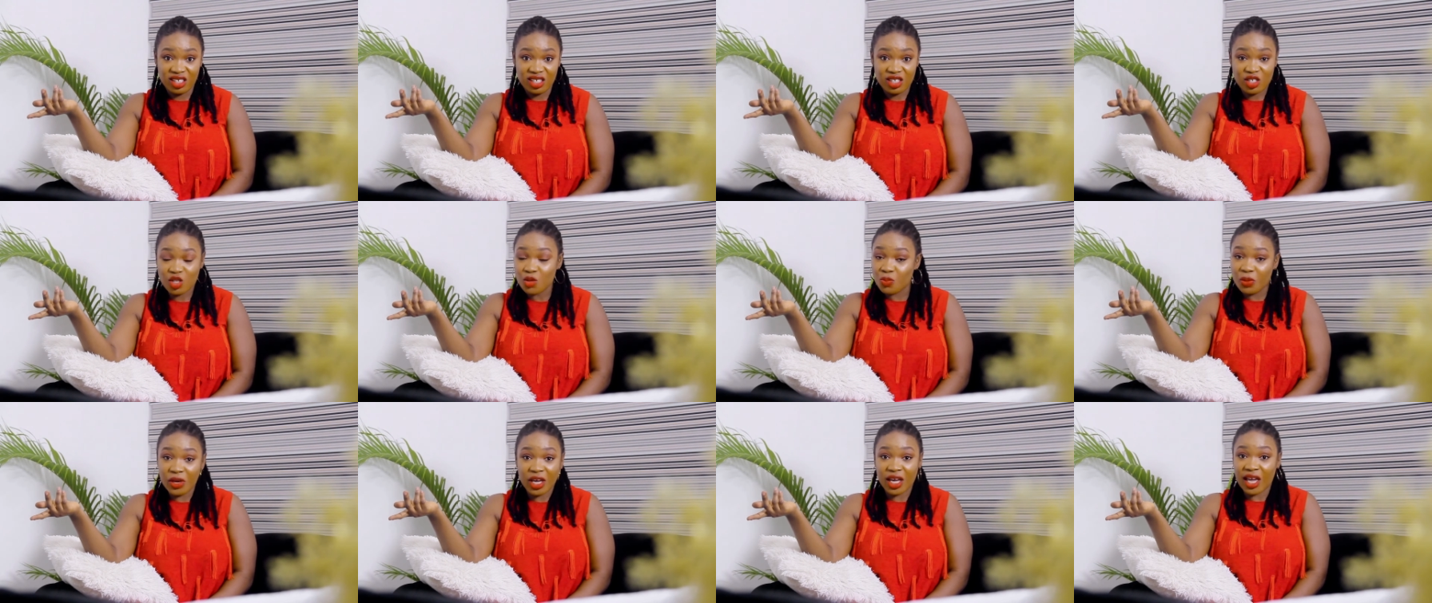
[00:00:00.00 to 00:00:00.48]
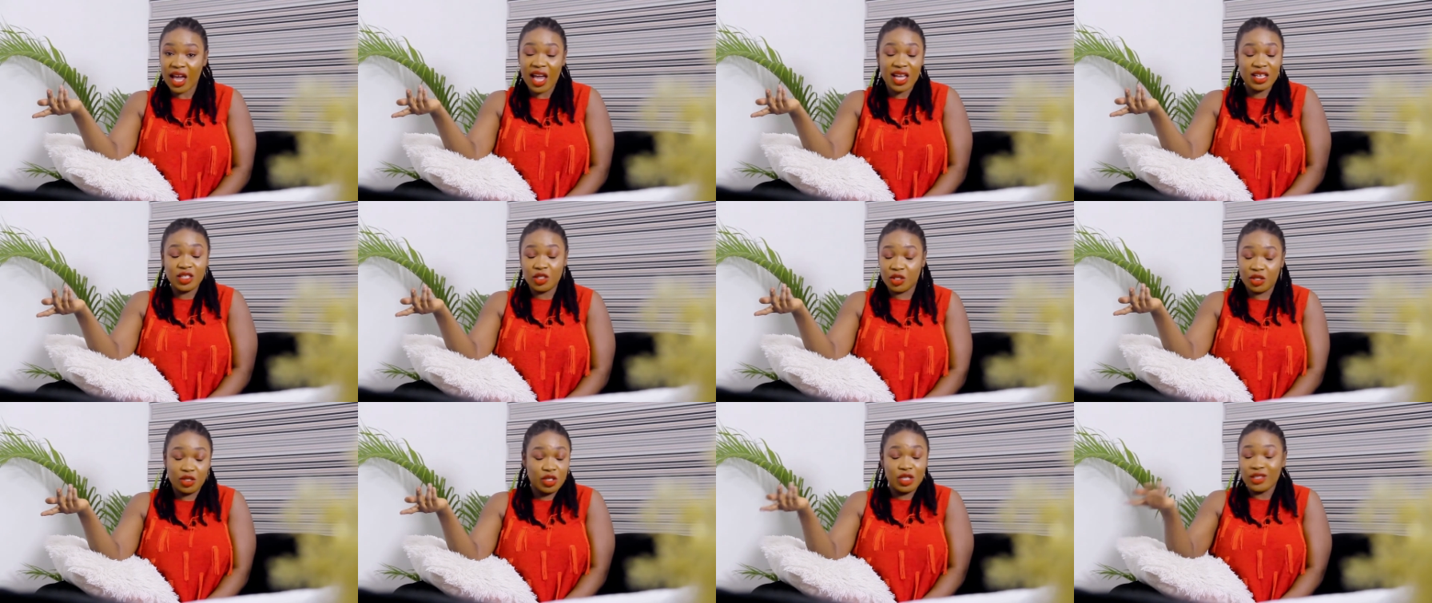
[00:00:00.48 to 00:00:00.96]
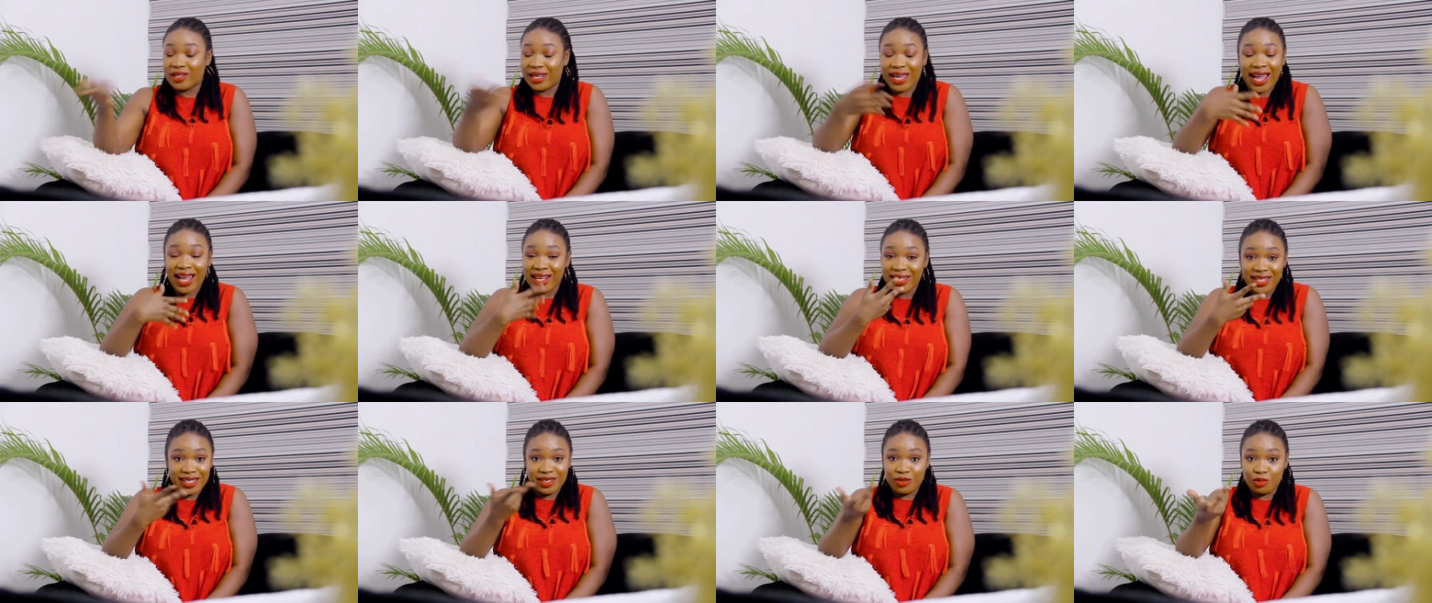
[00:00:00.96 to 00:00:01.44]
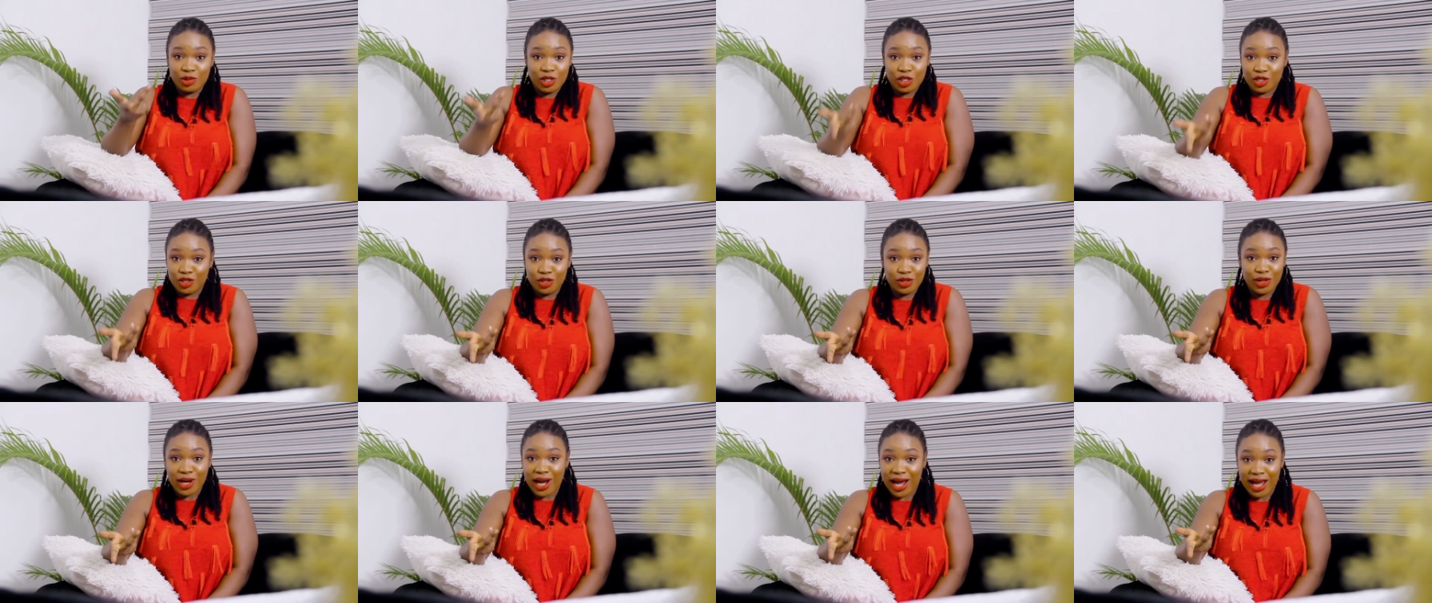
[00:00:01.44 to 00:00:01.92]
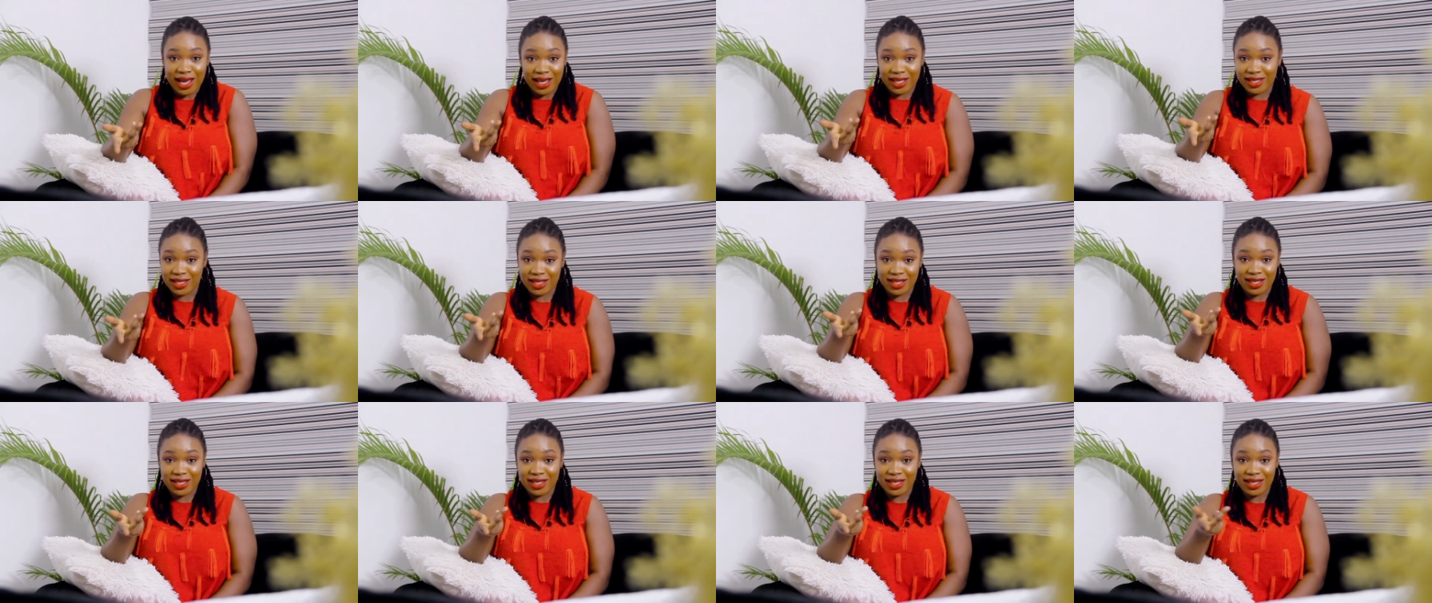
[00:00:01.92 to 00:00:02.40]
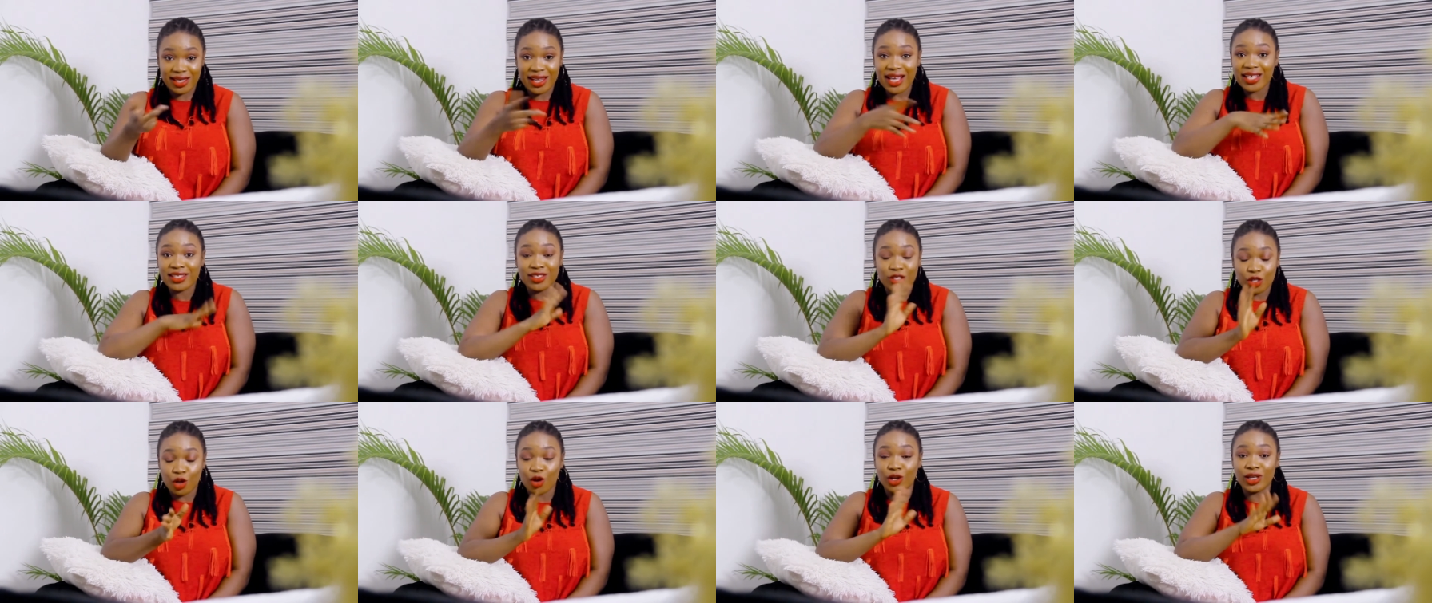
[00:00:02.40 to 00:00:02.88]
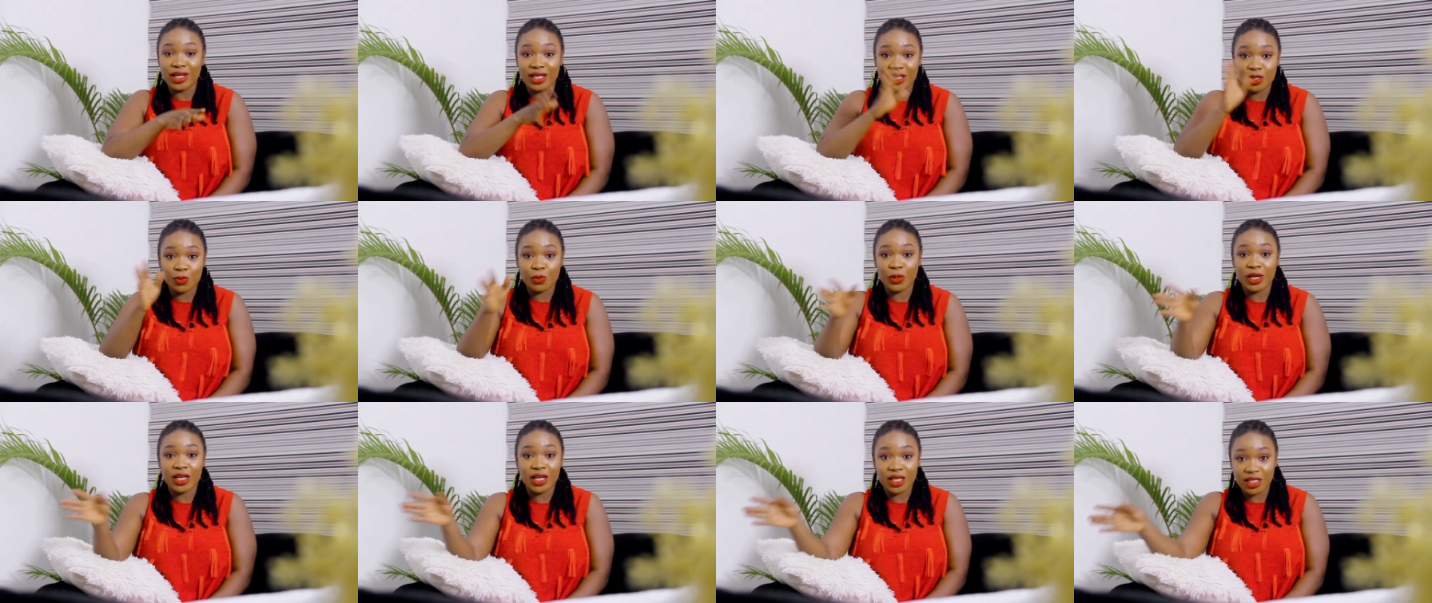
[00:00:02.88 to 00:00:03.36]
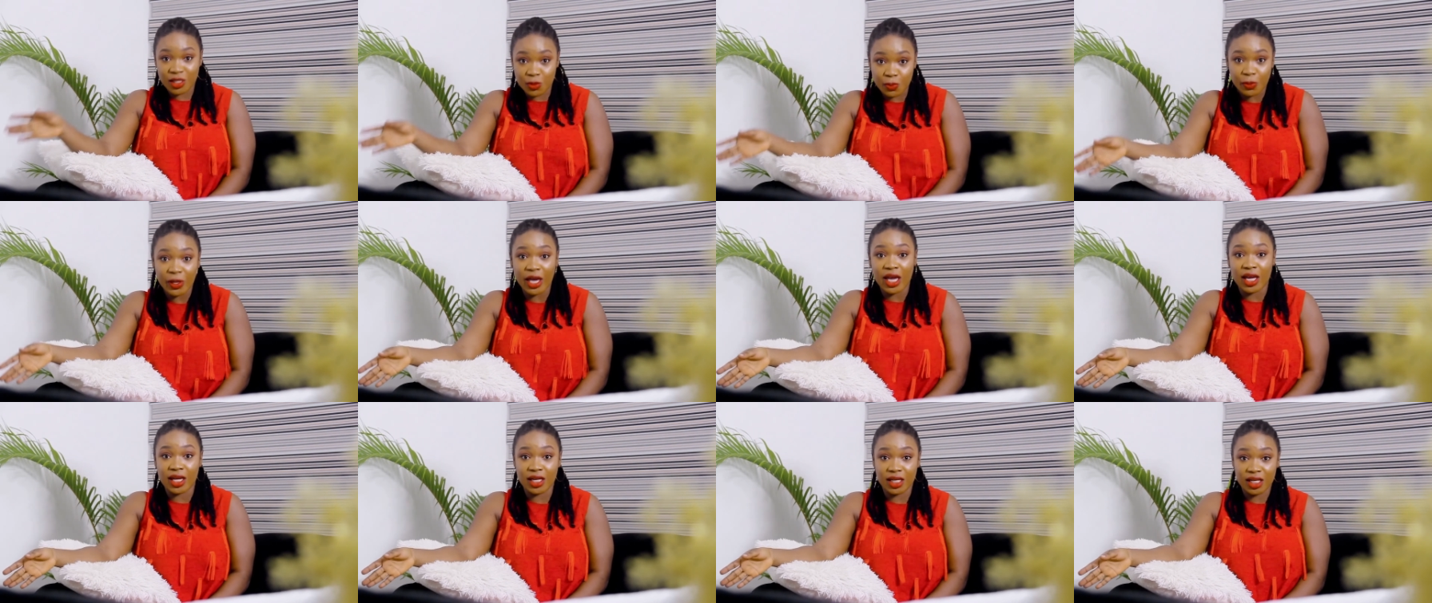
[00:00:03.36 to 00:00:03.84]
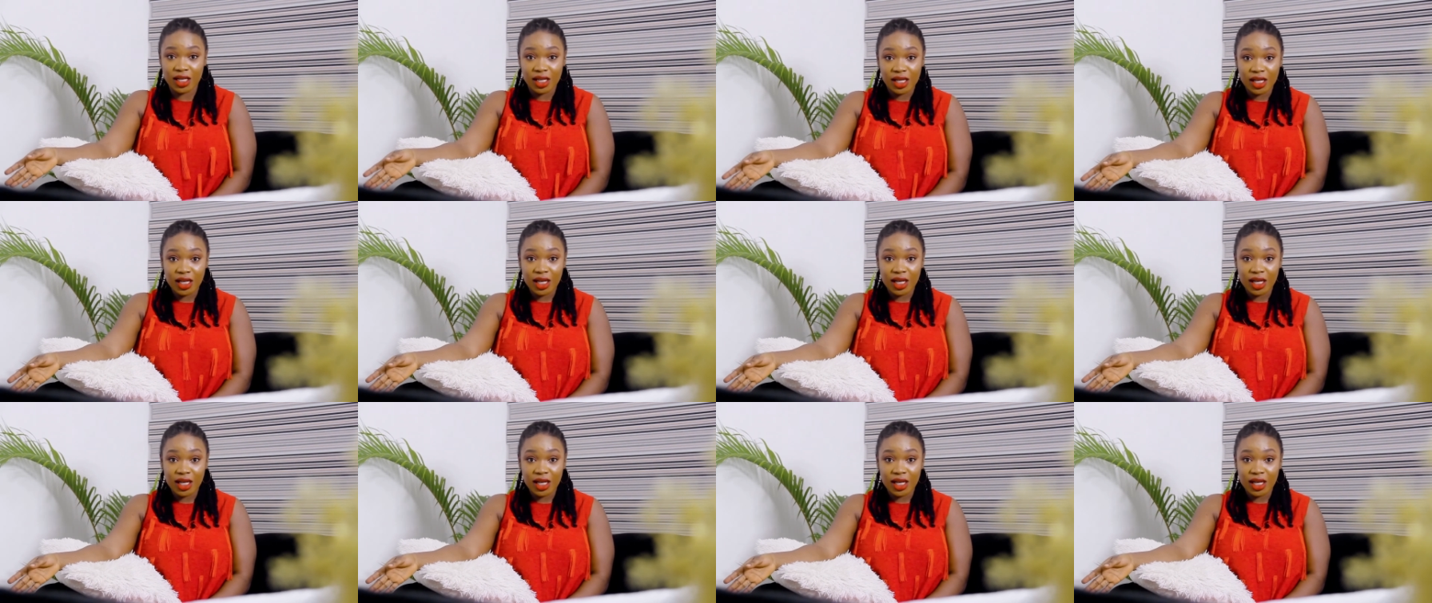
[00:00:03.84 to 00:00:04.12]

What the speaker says: To be candid with you guys, let's call a spade.